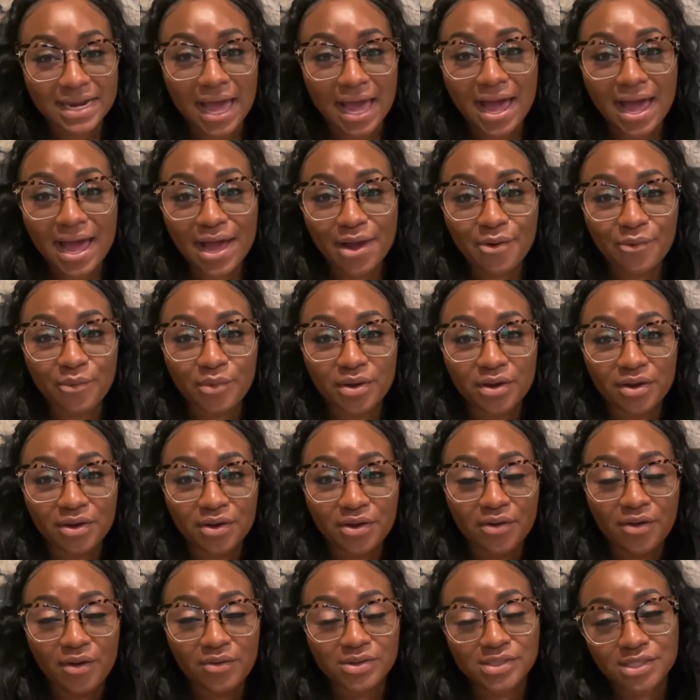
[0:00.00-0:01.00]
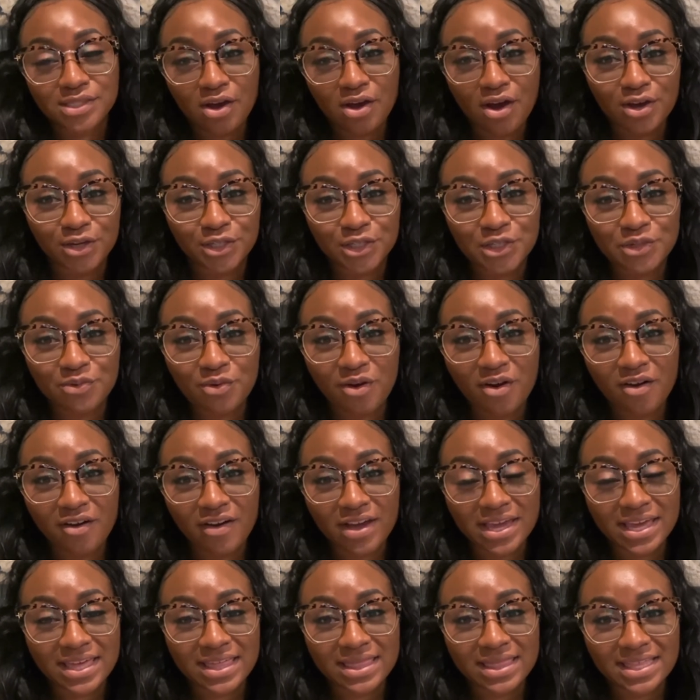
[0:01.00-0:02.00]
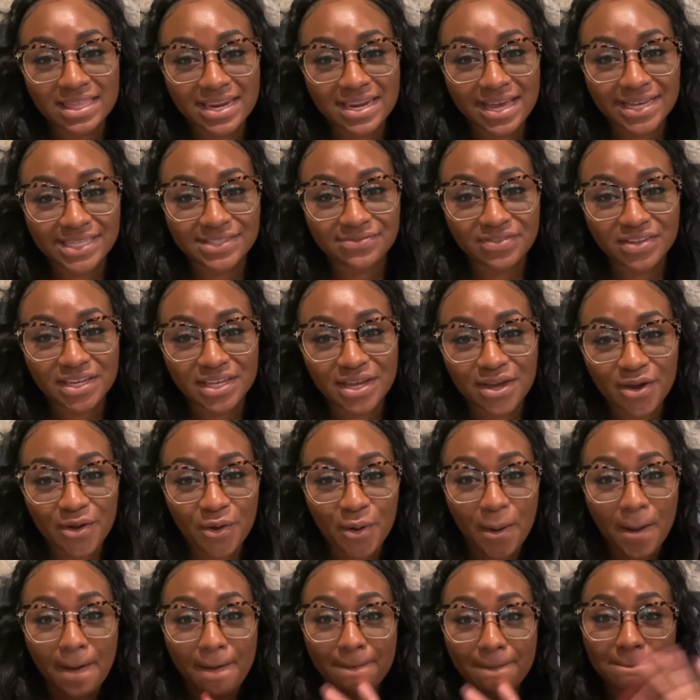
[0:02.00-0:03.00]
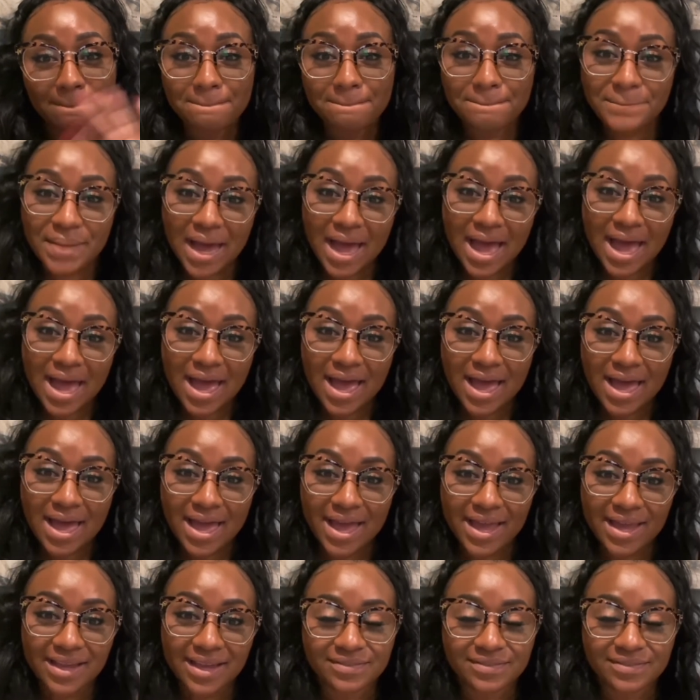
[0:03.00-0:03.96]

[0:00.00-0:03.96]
I will talk to you all in the next video. Bye.